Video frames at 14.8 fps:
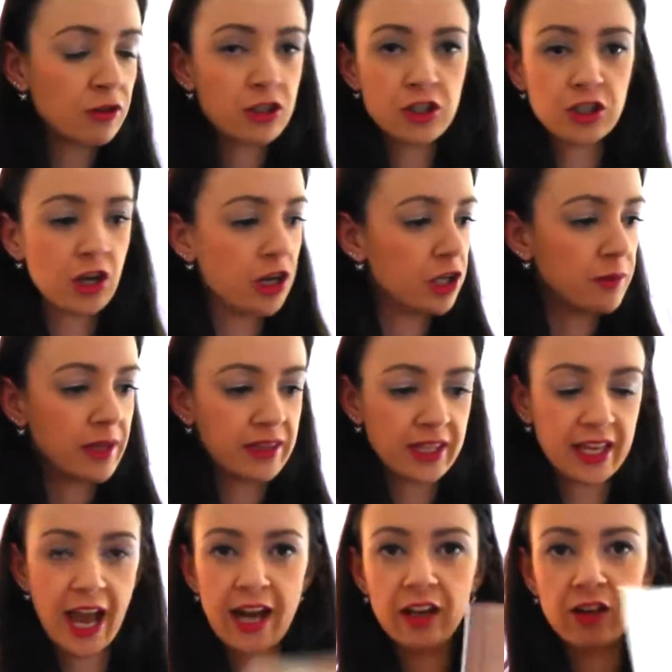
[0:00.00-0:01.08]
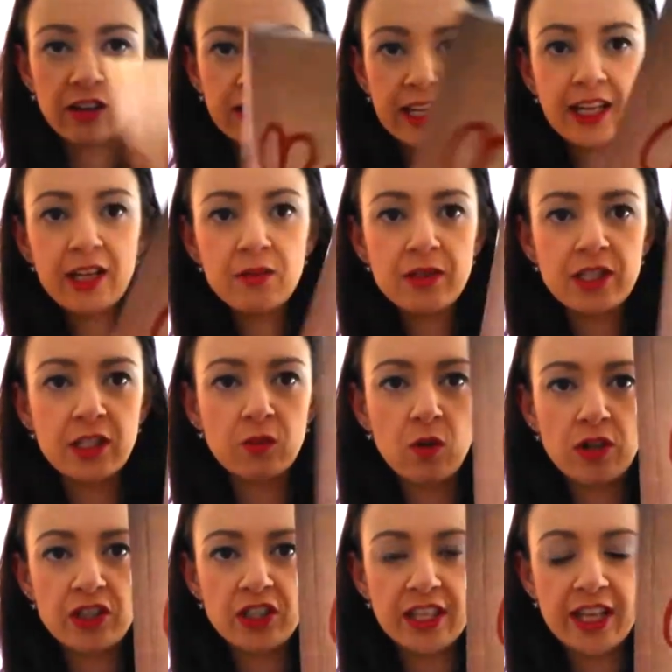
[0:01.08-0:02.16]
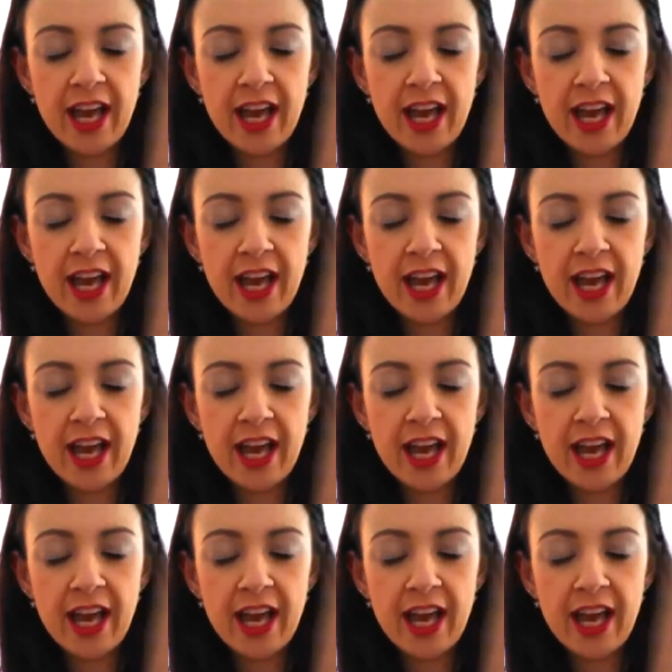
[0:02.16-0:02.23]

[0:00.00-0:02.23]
I'll just show you in the catalogue here, which is what you